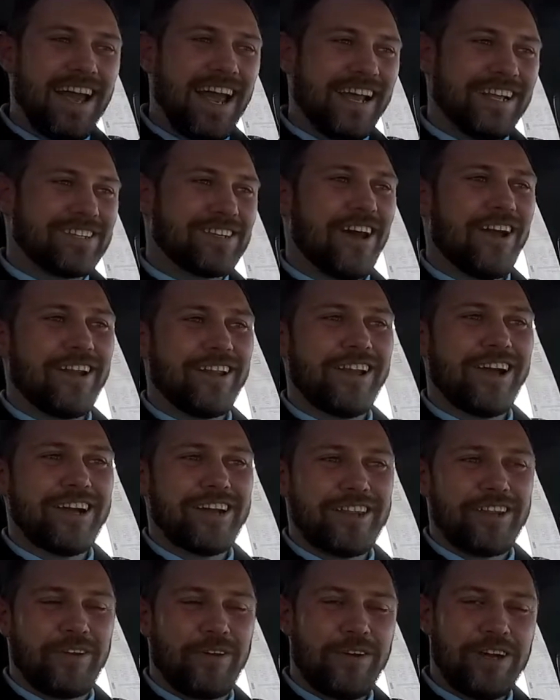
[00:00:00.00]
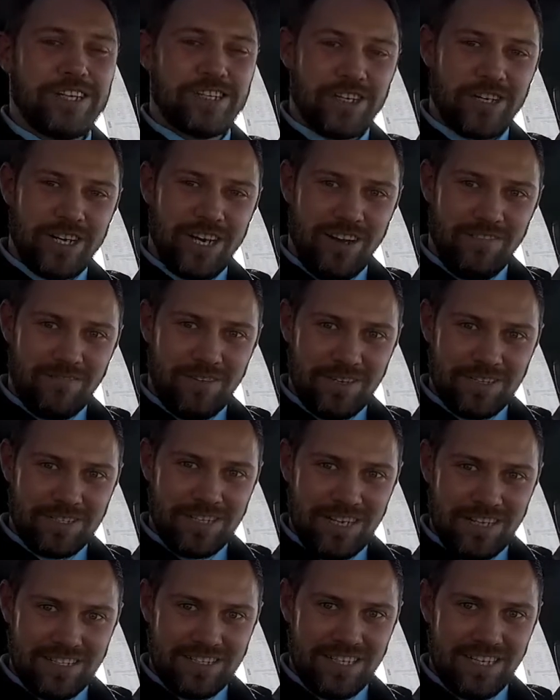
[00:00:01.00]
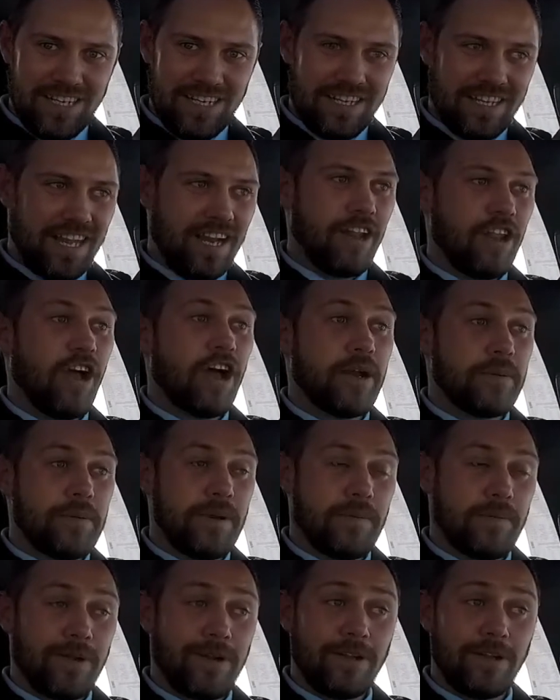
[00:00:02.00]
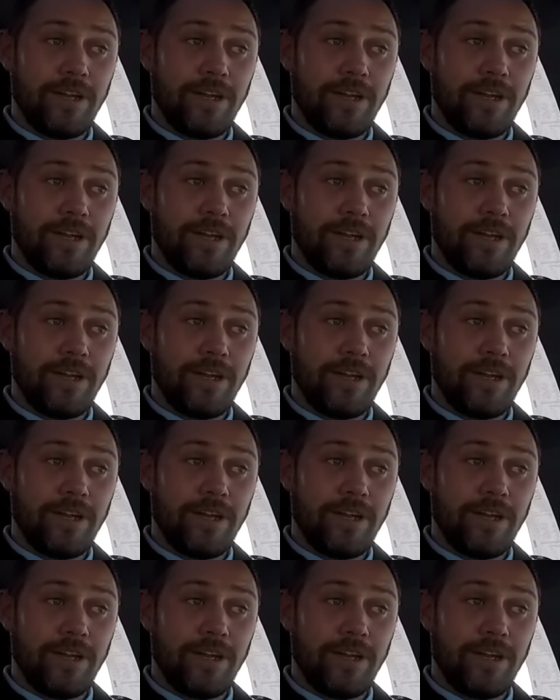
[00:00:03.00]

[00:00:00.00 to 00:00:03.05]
it's got a lot of the creature comforts that a lot of people are